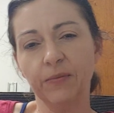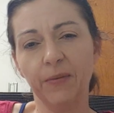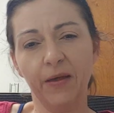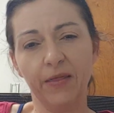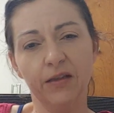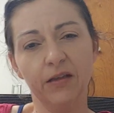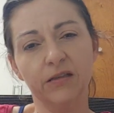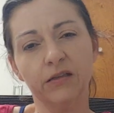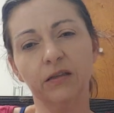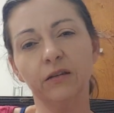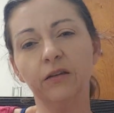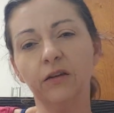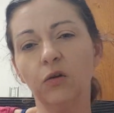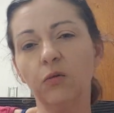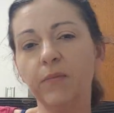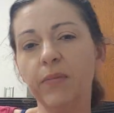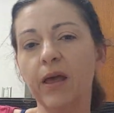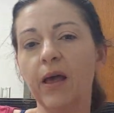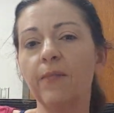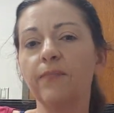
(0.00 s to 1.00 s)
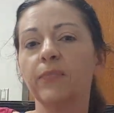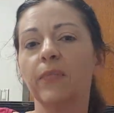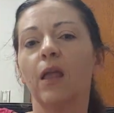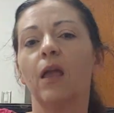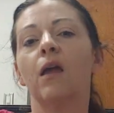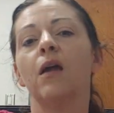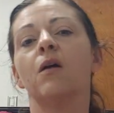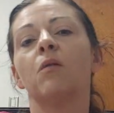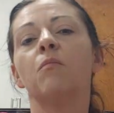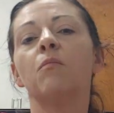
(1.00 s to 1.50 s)
about this a little bit,
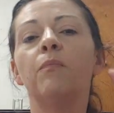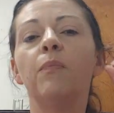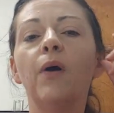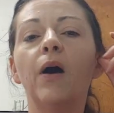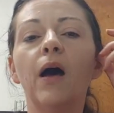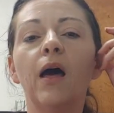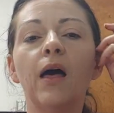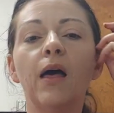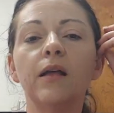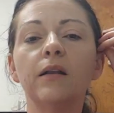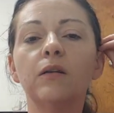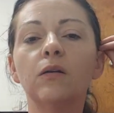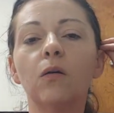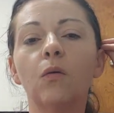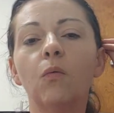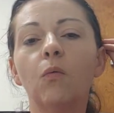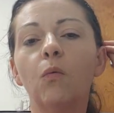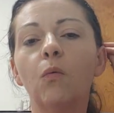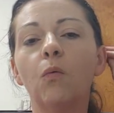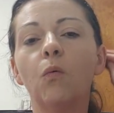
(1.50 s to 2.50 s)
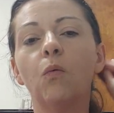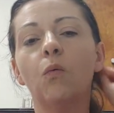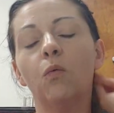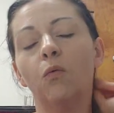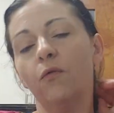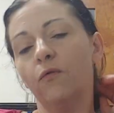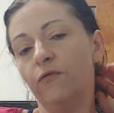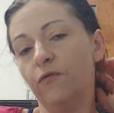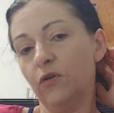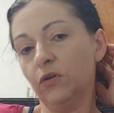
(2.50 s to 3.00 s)
but
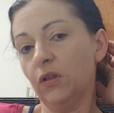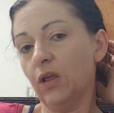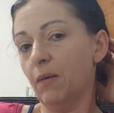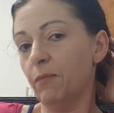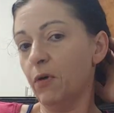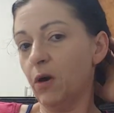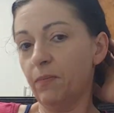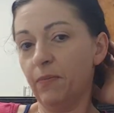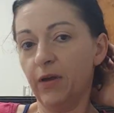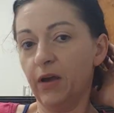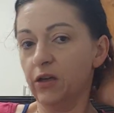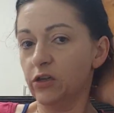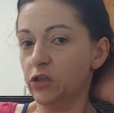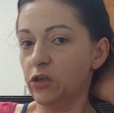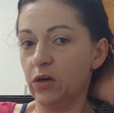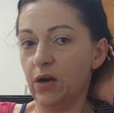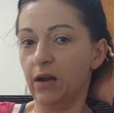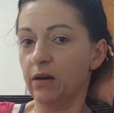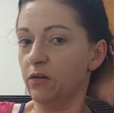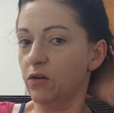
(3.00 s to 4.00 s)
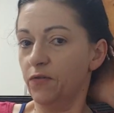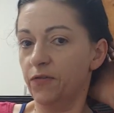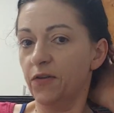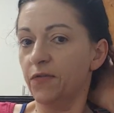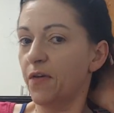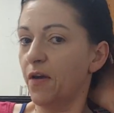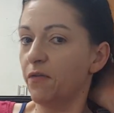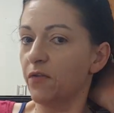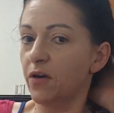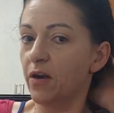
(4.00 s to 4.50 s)
for lumbar puncture, I don't know
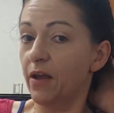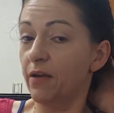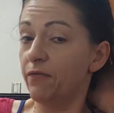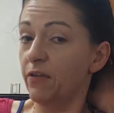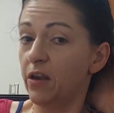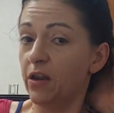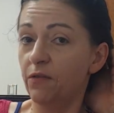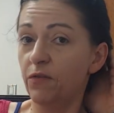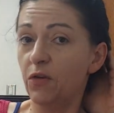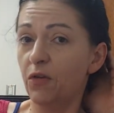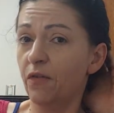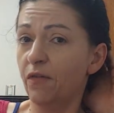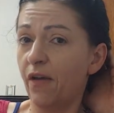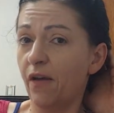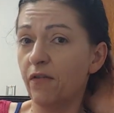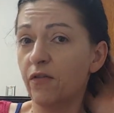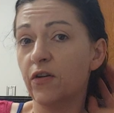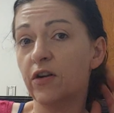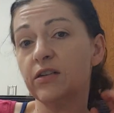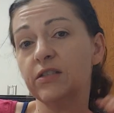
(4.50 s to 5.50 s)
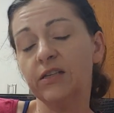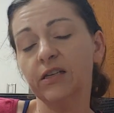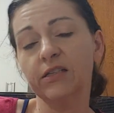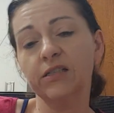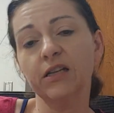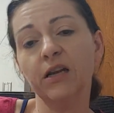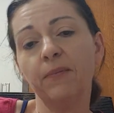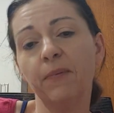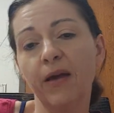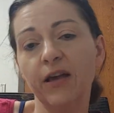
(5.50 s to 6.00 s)
if any of you have ever
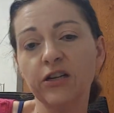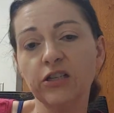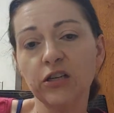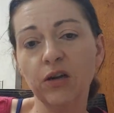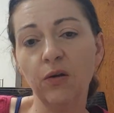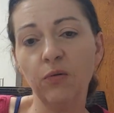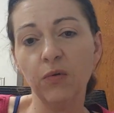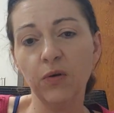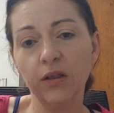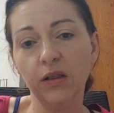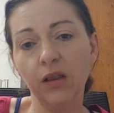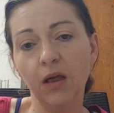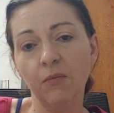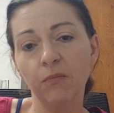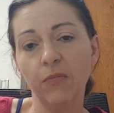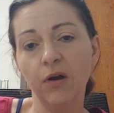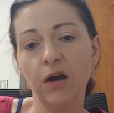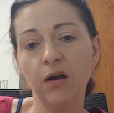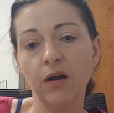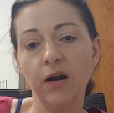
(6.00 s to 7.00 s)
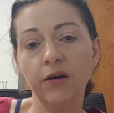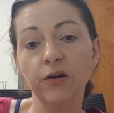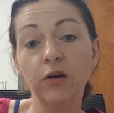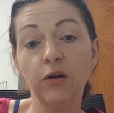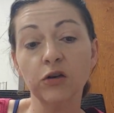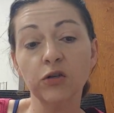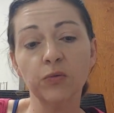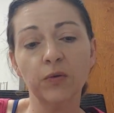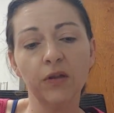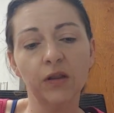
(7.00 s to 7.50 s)
assisted a patient with or a
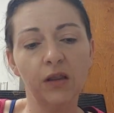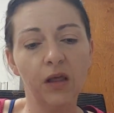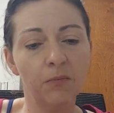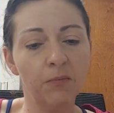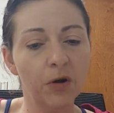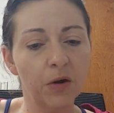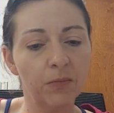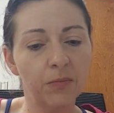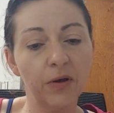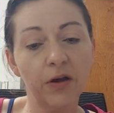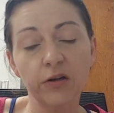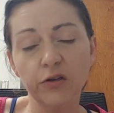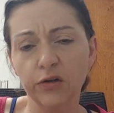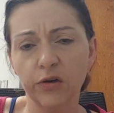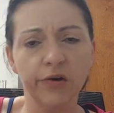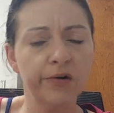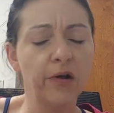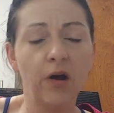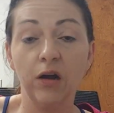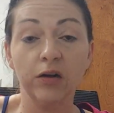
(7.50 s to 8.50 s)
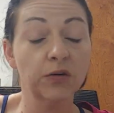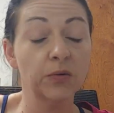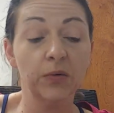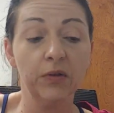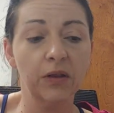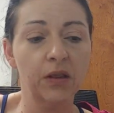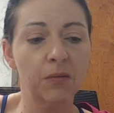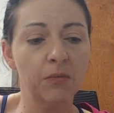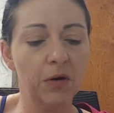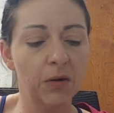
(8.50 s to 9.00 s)
nurse with a lumbar puncture or a doctor with
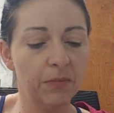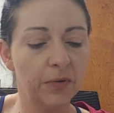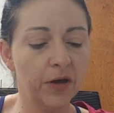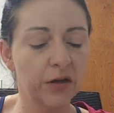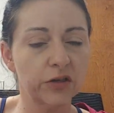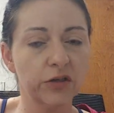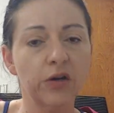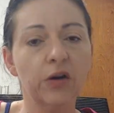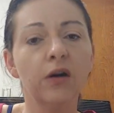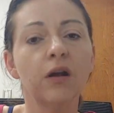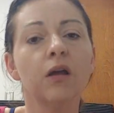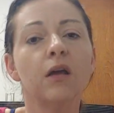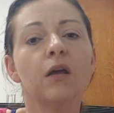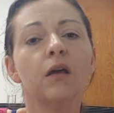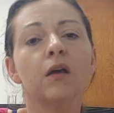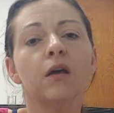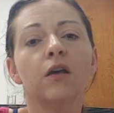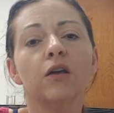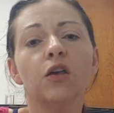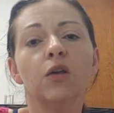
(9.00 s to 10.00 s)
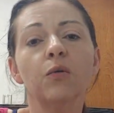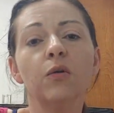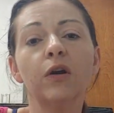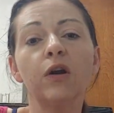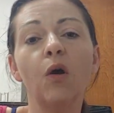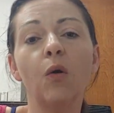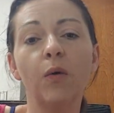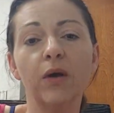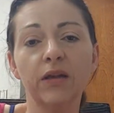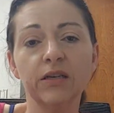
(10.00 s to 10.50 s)
a lumbar puncture. You are
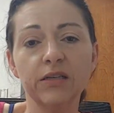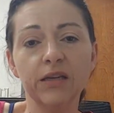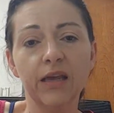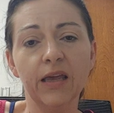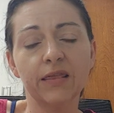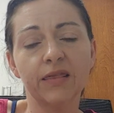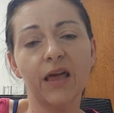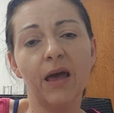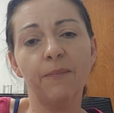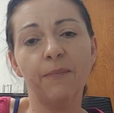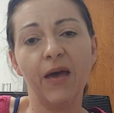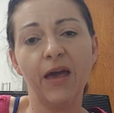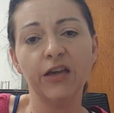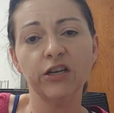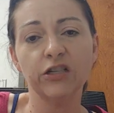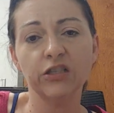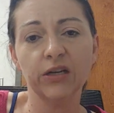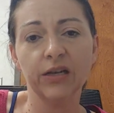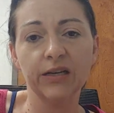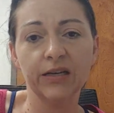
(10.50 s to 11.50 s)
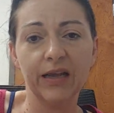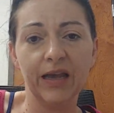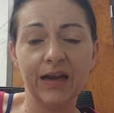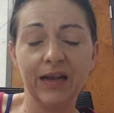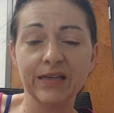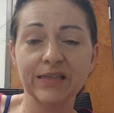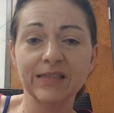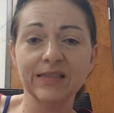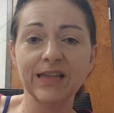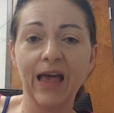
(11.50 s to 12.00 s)
going to get that patient in
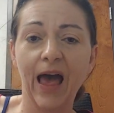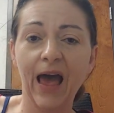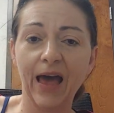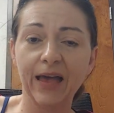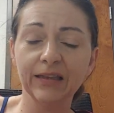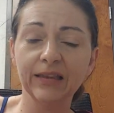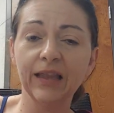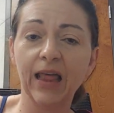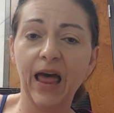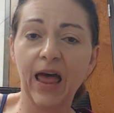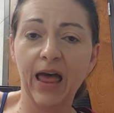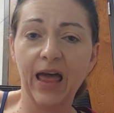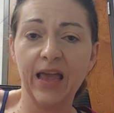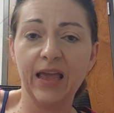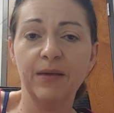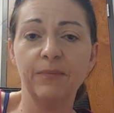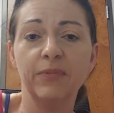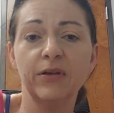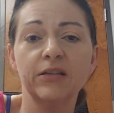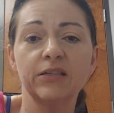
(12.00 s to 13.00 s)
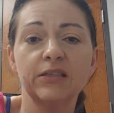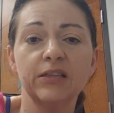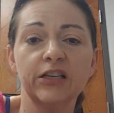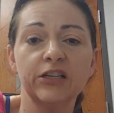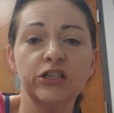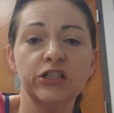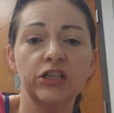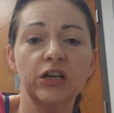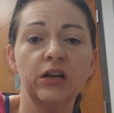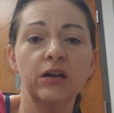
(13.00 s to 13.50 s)
a side-lying
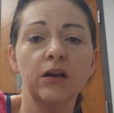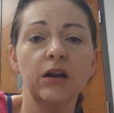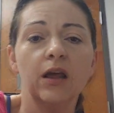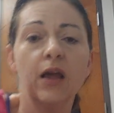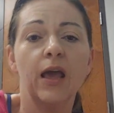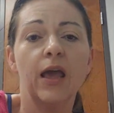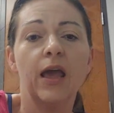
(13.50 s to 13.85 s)
position,